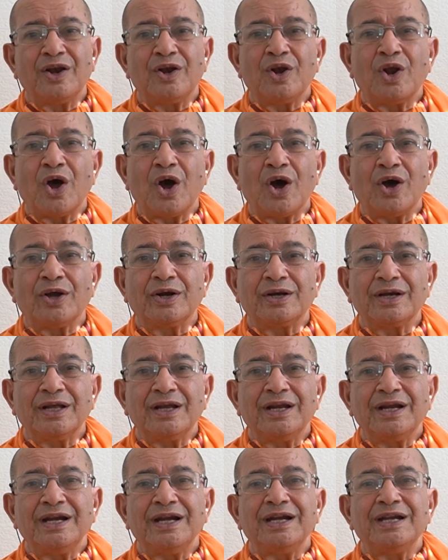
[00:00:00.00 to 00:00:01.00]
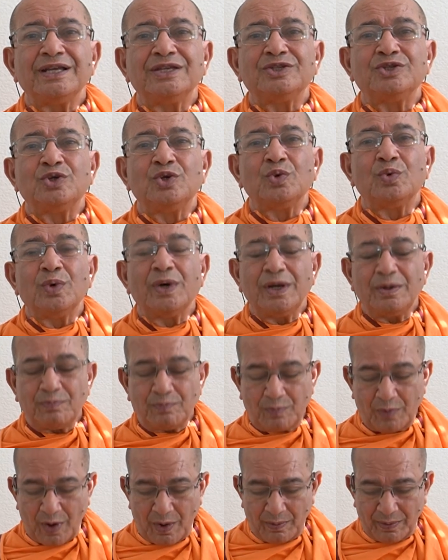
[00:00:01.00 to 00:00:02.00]
Lord, it is your
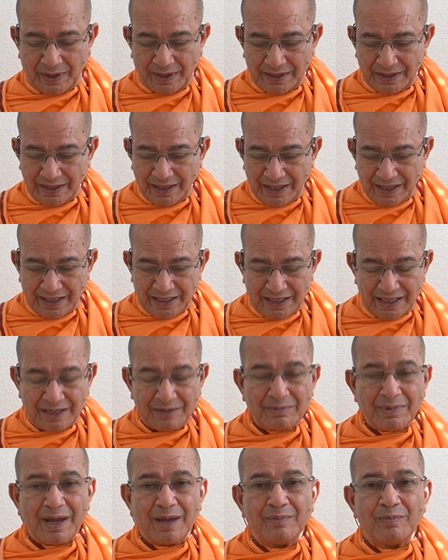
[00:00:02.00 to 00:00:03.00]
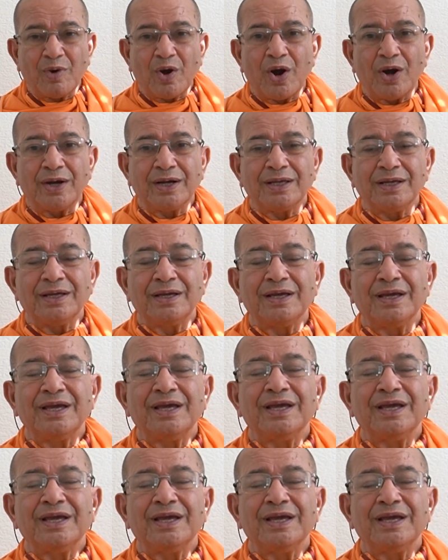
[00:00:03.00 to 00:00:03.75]
power in my body,